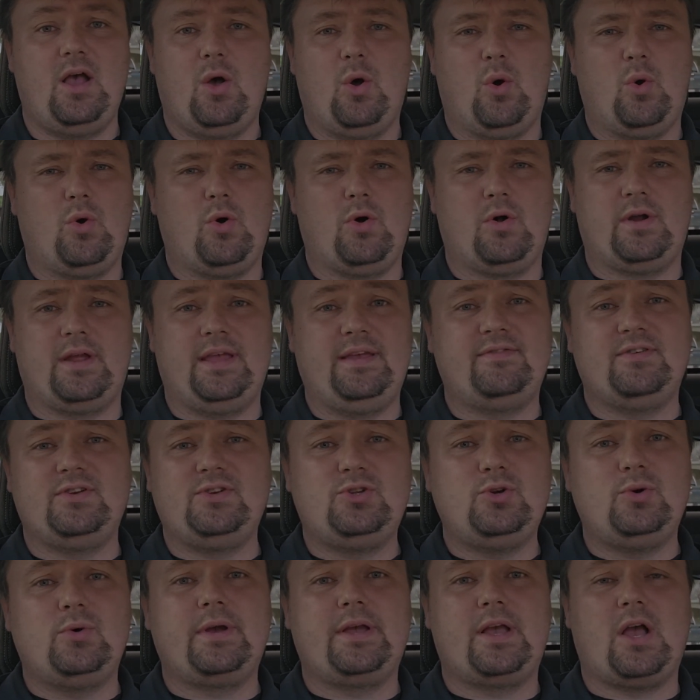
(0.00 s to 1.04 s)
or even
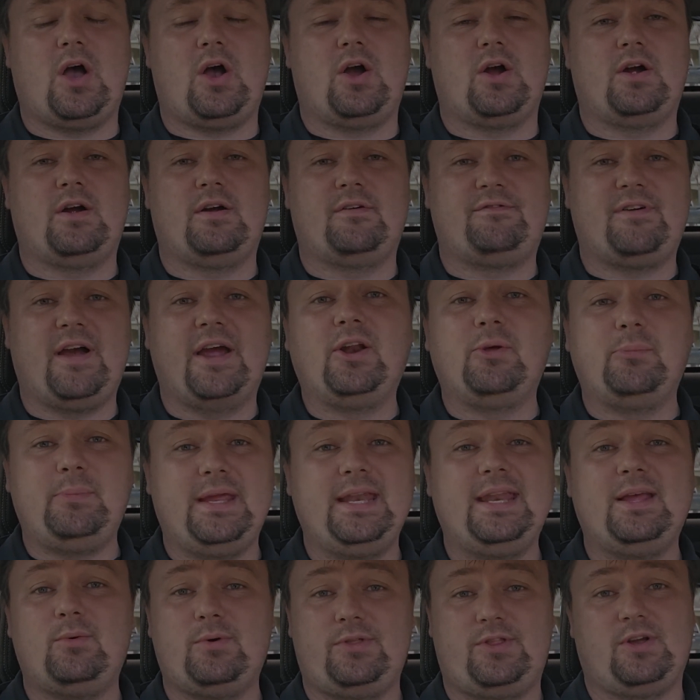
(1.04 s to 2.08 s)
doing our final
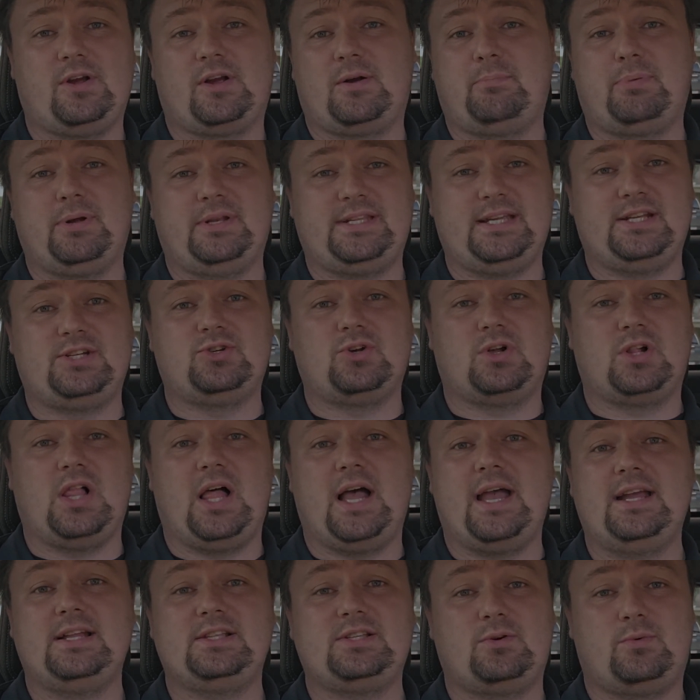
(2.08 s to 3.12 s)
meeting with your potential
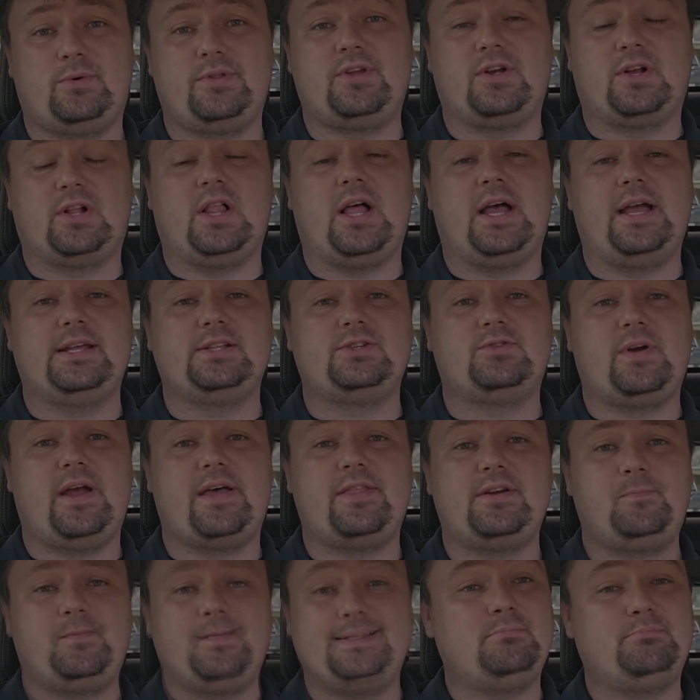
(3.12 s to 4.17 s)
clients, or with your clients rather.